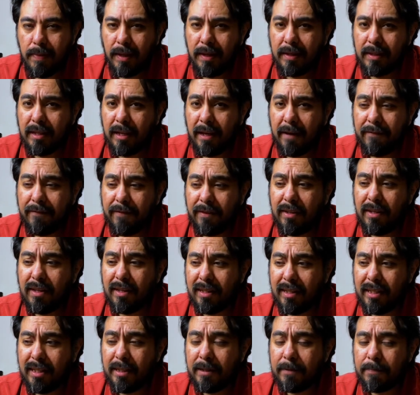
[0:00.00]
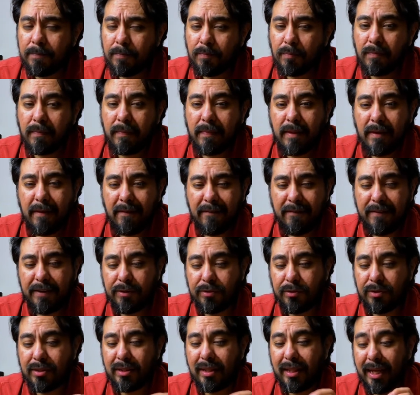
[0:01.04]
Definitely
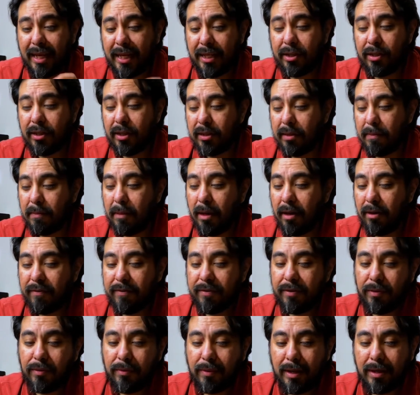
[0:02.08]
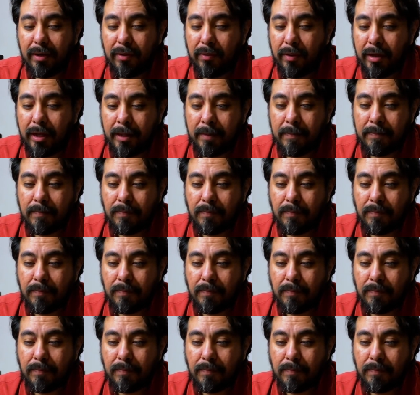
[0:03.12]
feels lighter on the mouthfeel right away,